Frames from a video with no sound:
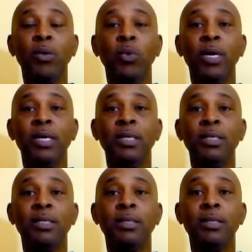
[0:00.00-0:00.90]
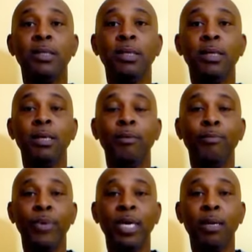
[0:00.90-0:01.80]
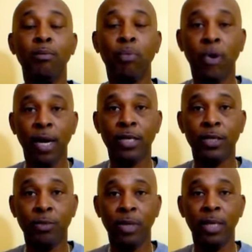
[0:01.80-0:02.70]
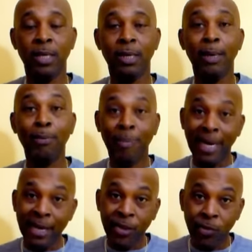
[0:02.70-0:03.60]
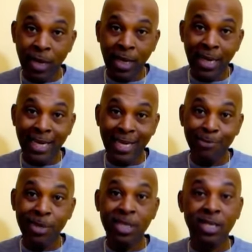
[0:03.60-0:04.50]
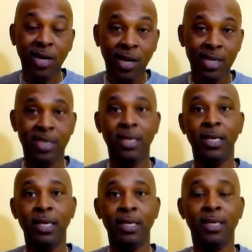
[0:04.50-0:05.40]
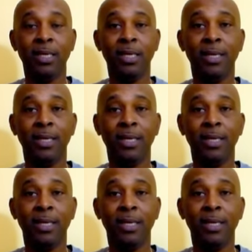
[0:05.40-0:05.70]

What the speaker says: was being brought to me by the way I had been taught to eat